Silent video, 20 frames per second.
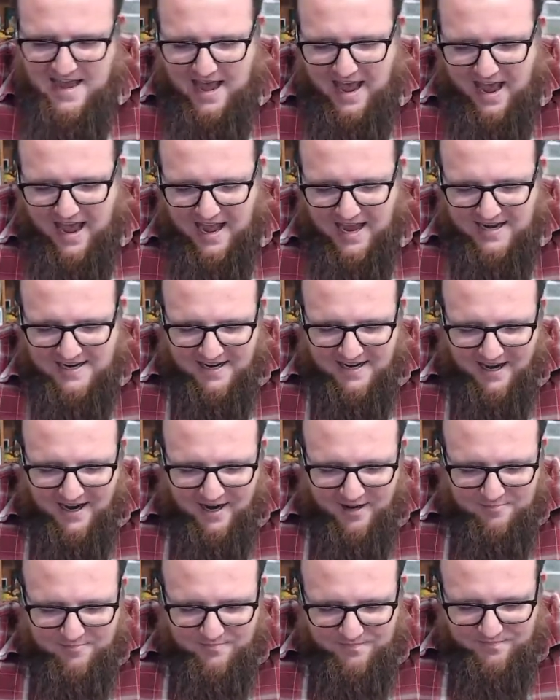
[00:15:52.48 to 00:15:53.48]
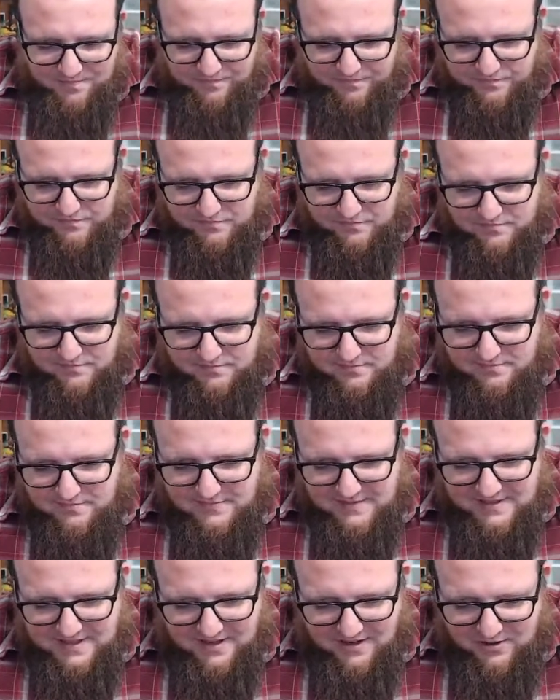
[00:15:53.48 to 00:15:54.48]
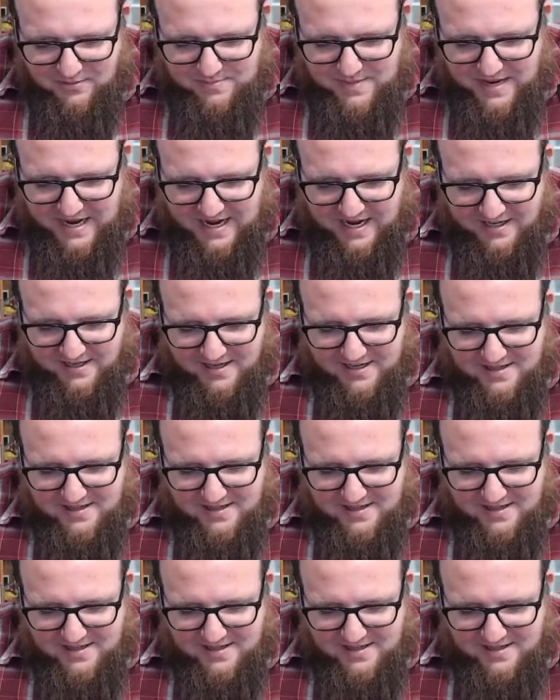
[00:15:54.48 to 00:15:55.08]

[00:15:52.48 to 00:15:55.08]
And, oh, man,